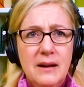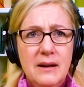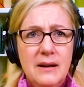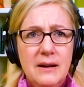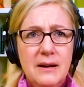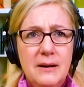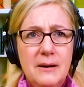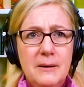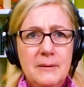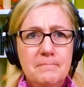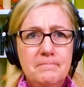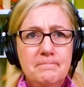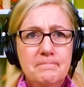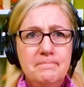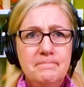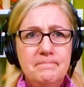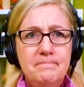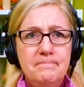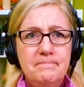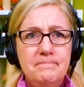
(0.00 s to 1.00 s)

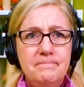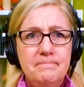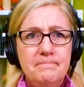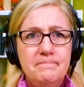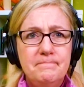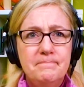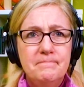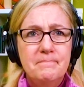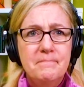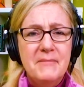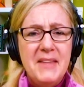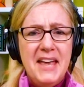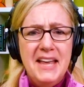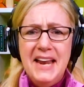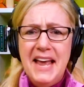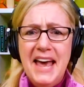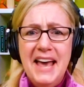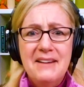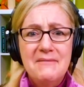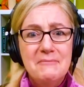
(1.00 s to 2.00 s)
And
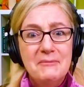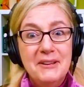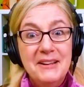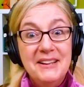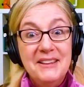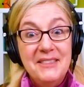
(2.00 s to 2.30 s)
I hadn't really